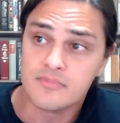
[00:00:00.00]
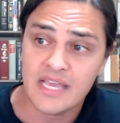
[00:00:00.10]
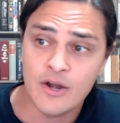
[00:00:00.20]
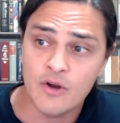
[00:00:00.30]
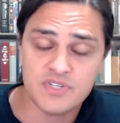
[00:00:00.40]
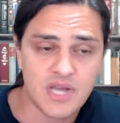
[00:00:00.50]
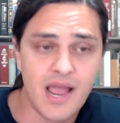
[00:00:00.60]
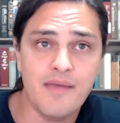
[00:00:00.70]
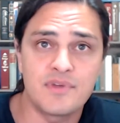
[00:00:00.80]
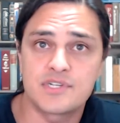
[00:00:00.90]
And over
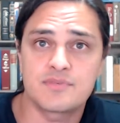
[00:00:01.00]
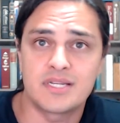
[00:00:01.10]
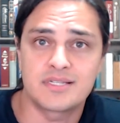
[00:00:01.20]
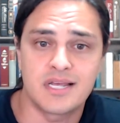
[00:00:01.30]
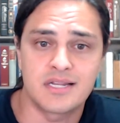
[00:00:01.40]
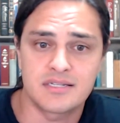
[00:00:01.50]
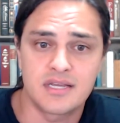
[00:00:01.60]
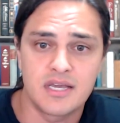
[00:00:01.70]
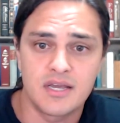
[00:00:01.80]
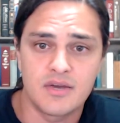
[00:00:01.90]
time, it just made sense.
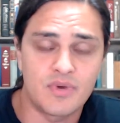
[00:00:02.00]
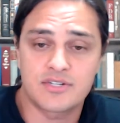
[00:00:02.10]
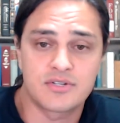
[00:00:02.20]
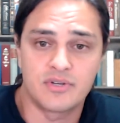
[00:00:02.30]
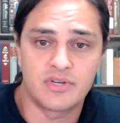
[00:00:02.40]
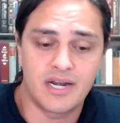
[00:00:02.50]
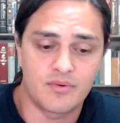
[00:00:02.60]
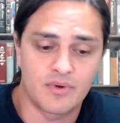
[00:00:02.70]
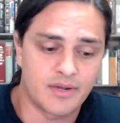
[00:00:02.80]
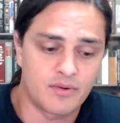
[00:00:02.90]
We got so good at it.
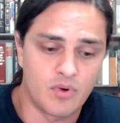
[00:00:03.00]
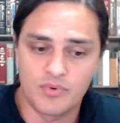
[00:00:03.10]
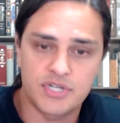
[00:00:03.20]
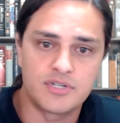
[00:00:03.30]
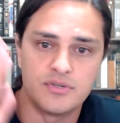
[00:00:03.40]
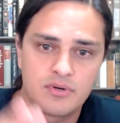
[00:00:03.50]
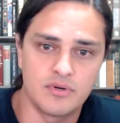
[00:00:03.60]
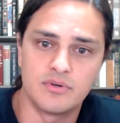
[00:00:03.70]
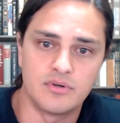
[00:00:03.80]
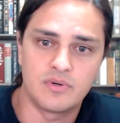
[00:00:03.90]
We're like, well, we'll just do Google.